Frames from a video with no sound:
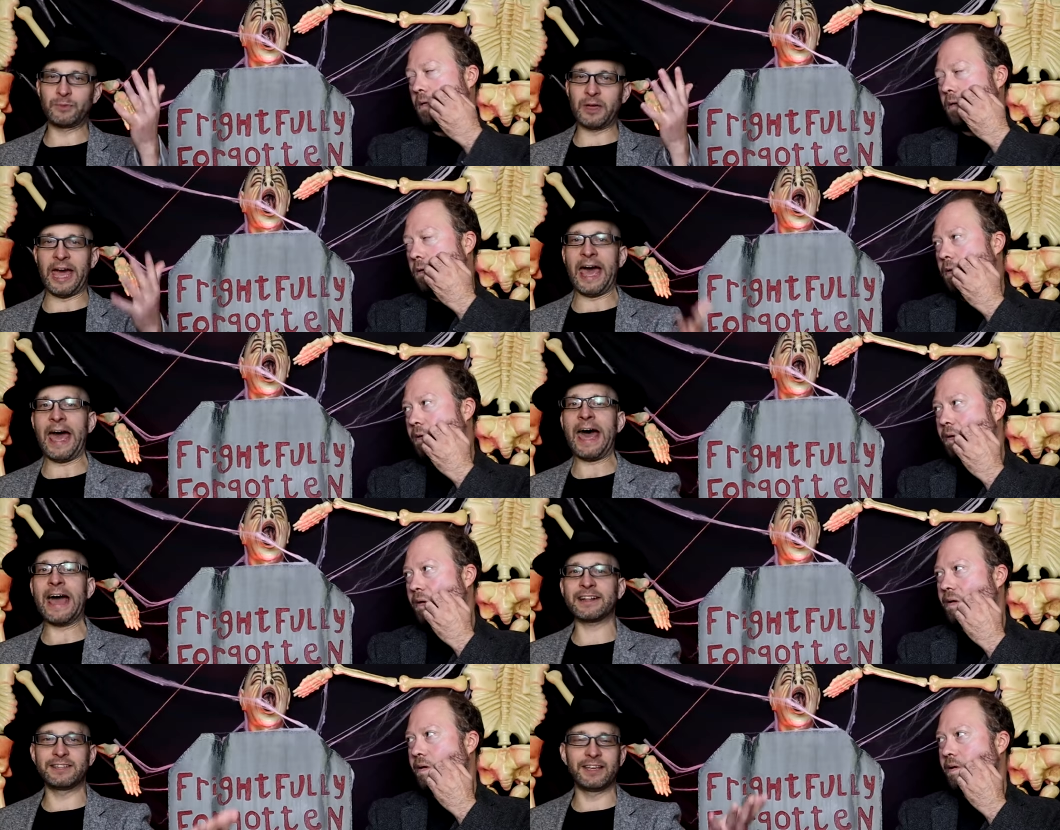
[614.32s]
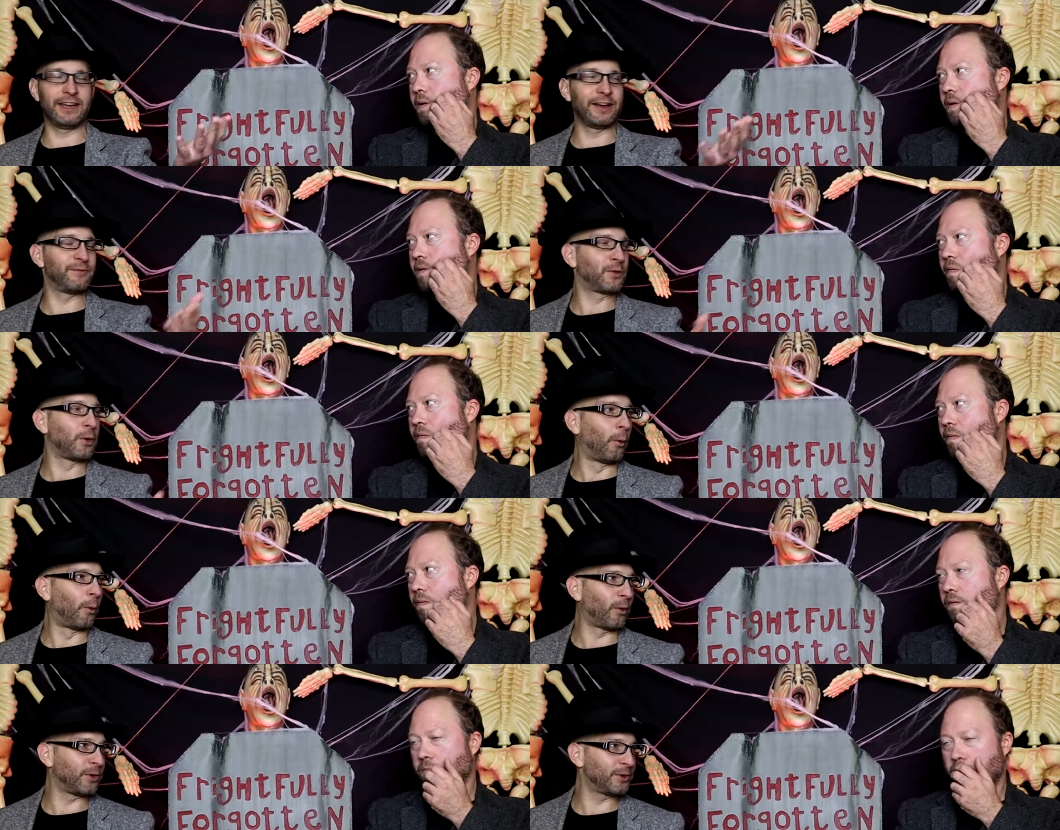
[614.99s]
Speaker 1: the acting,
Speaker 2: of
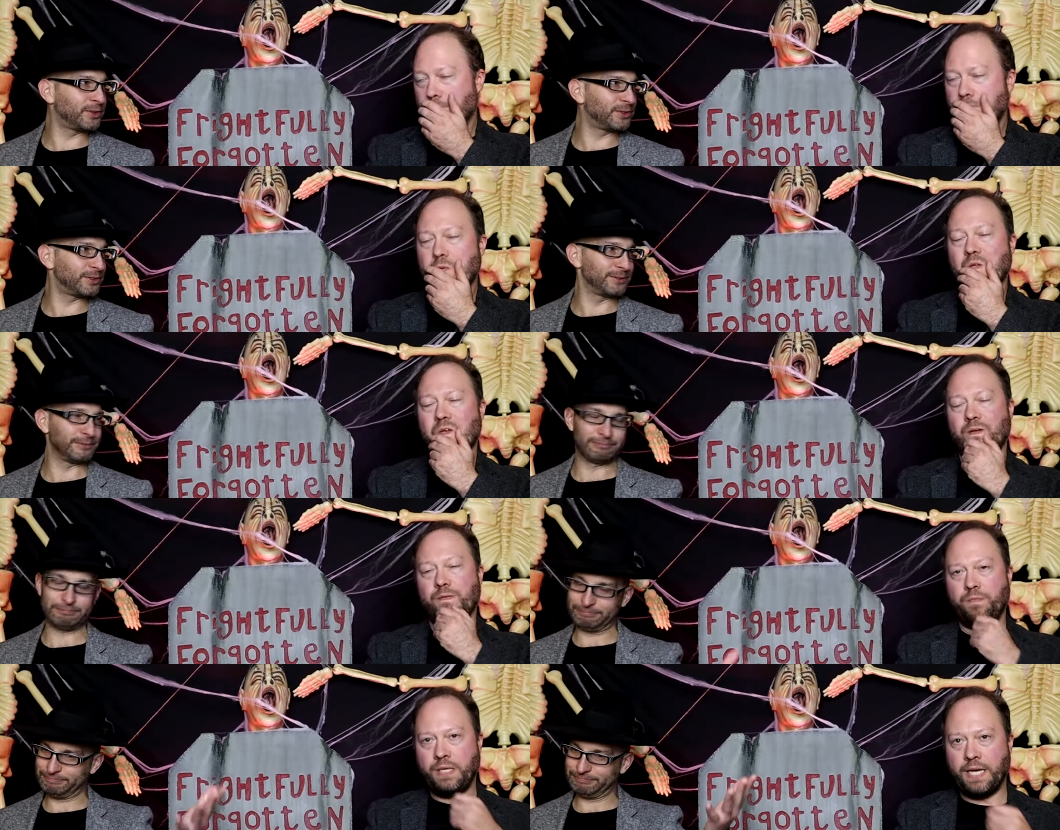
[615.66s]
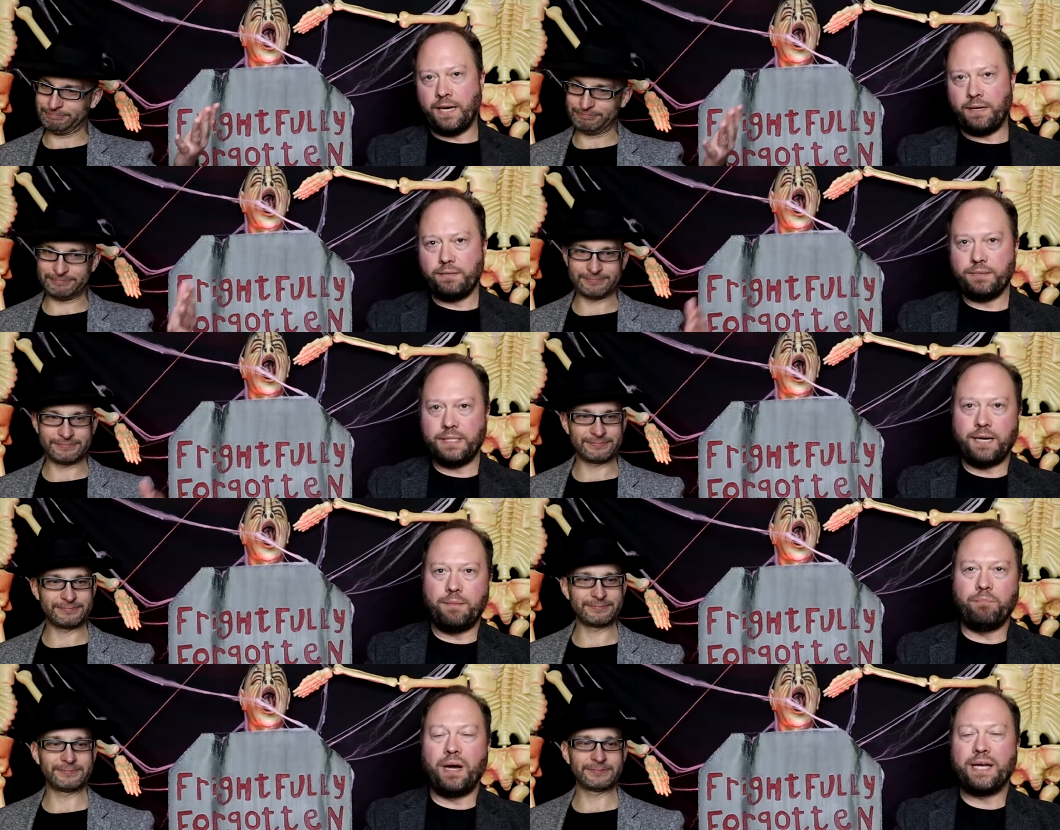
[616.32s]
course. Yep,
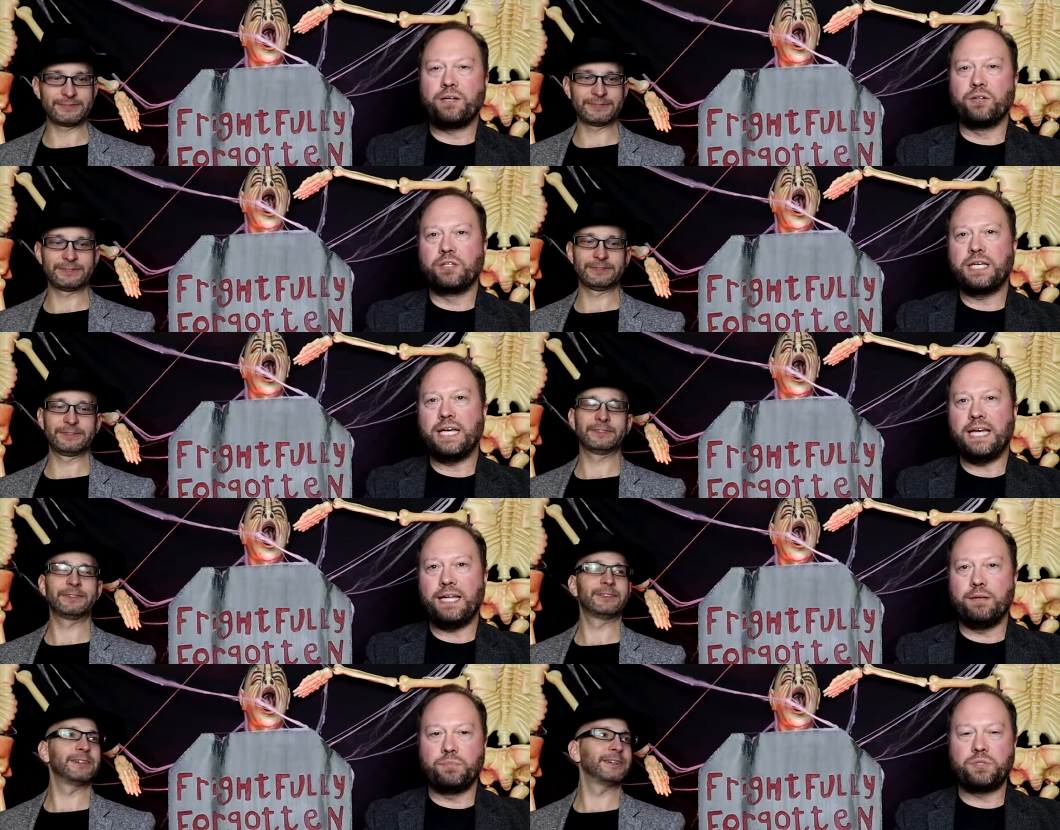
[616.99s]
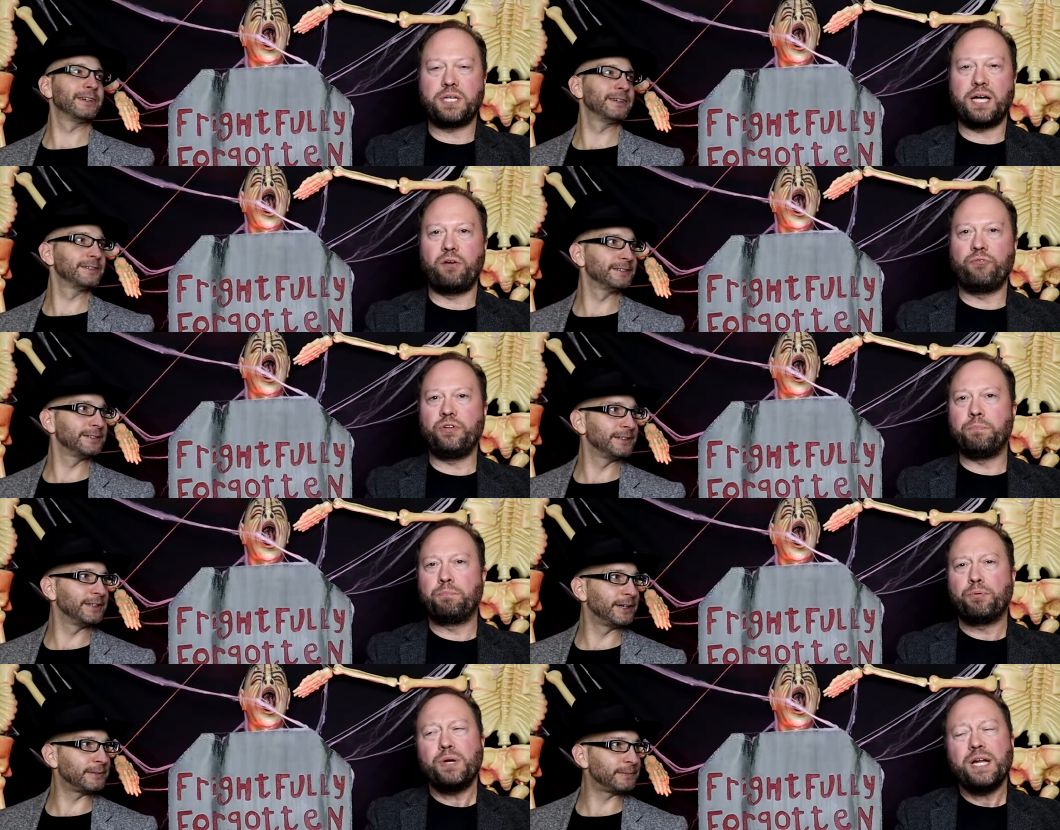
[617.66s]
yep, Michael Caine himself, and he
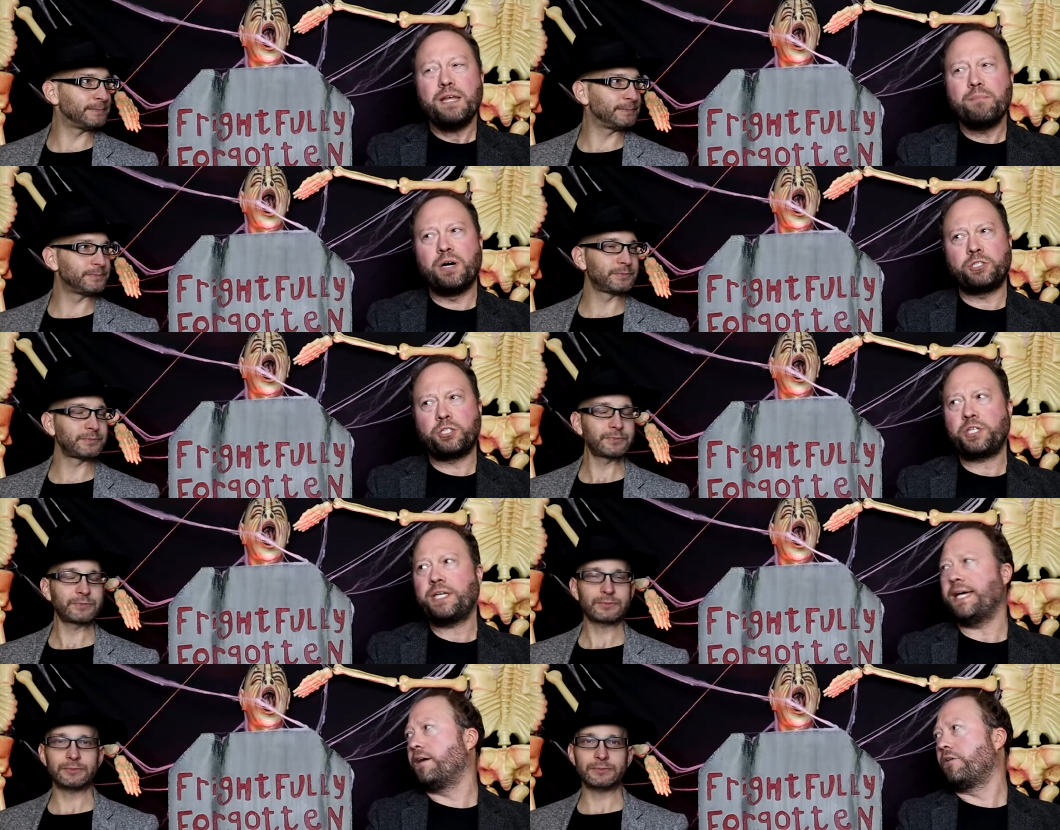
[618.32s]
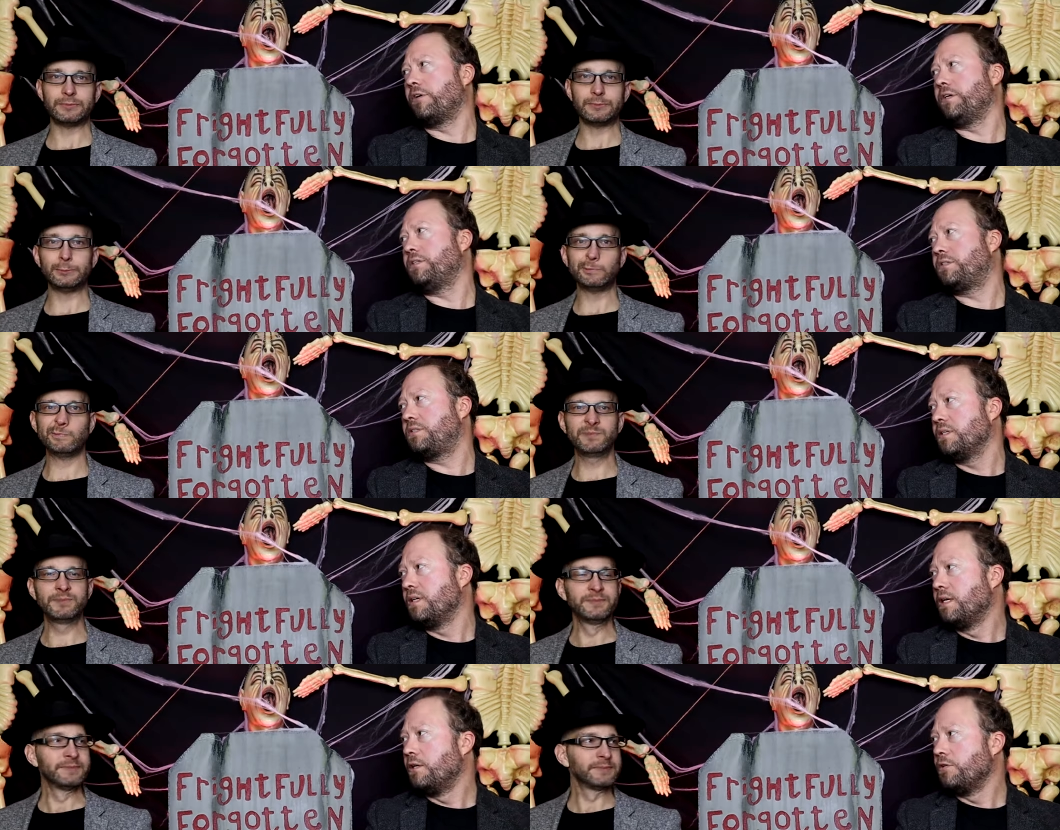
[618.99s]
yep. pretty much carries
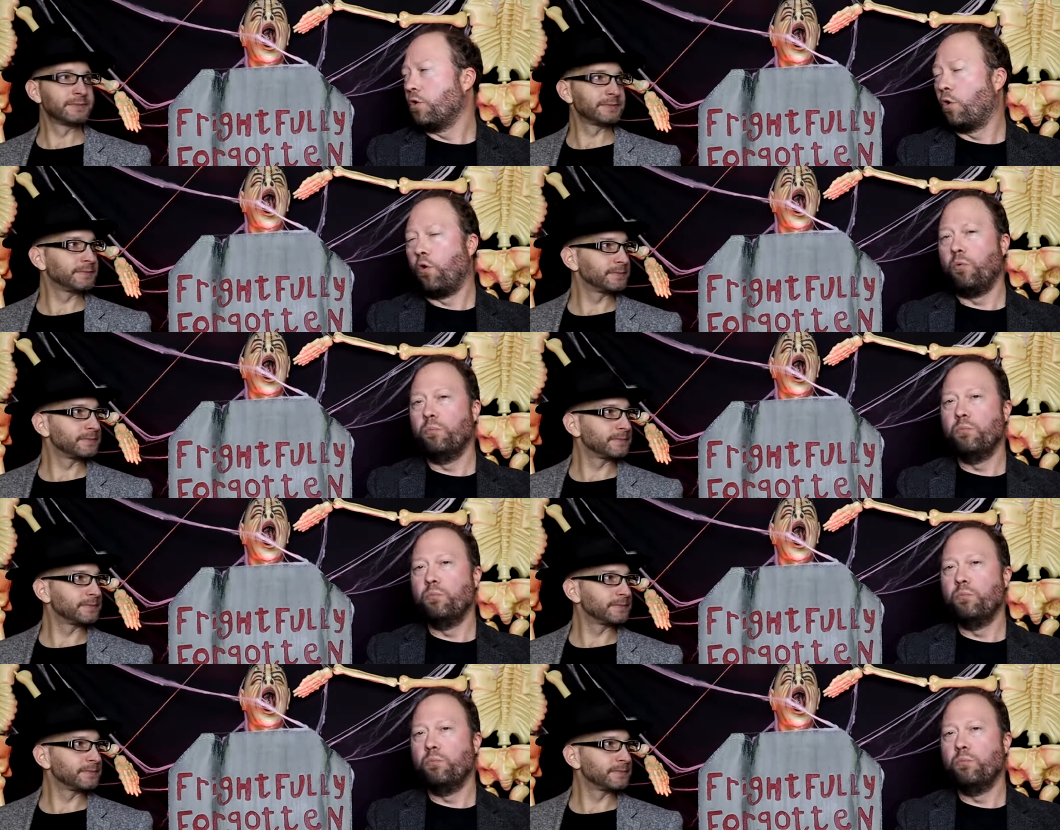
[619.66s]
the whole